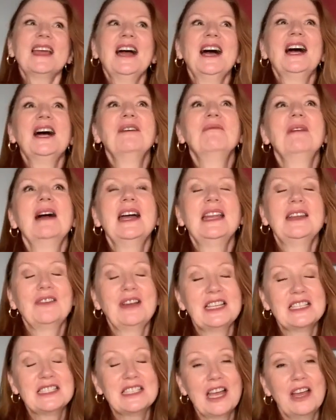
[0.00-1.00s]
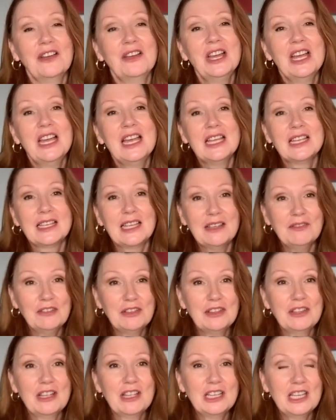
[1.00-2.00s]
Um, anyway, so
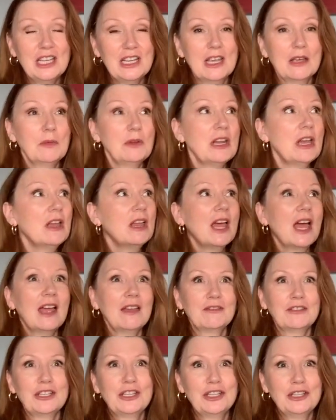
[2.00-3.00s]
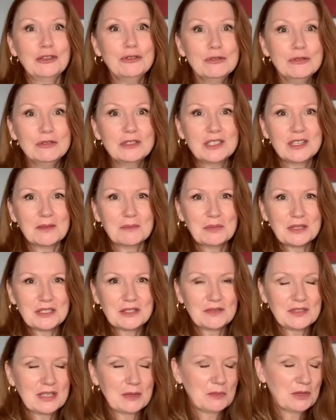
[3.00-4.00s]
given that, you know, we don't have the huge numbers
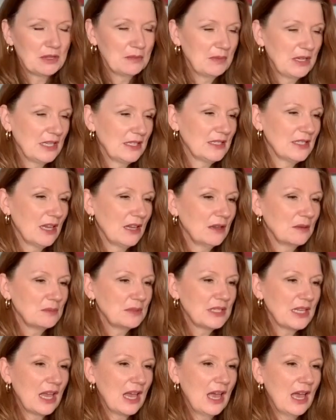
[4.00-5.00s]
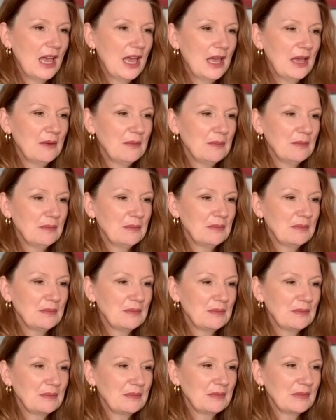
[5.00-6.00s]
of some of the meetups, um,
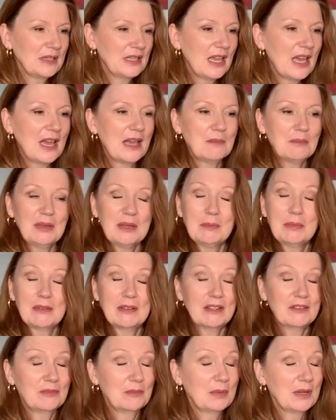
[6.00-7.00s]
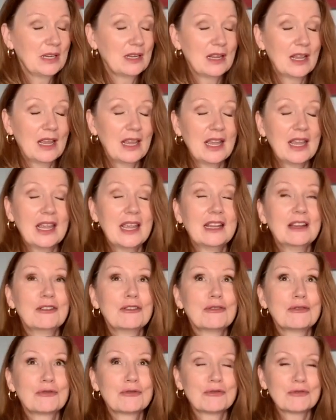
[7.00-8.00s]
yeah, people have been
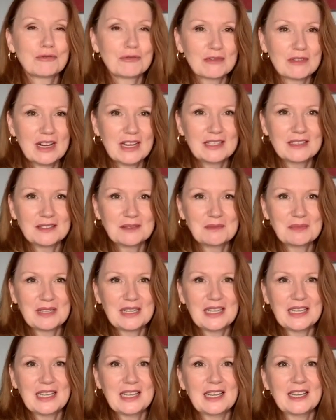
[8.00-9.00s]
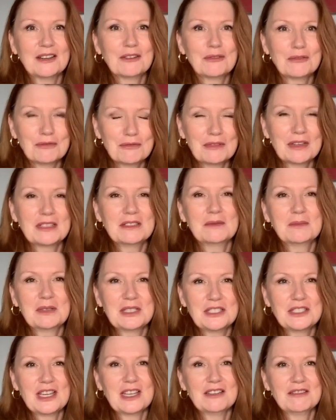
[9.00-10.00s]
incredibly, incredibly
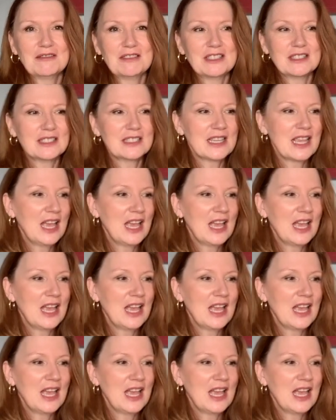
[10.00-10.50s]
generous.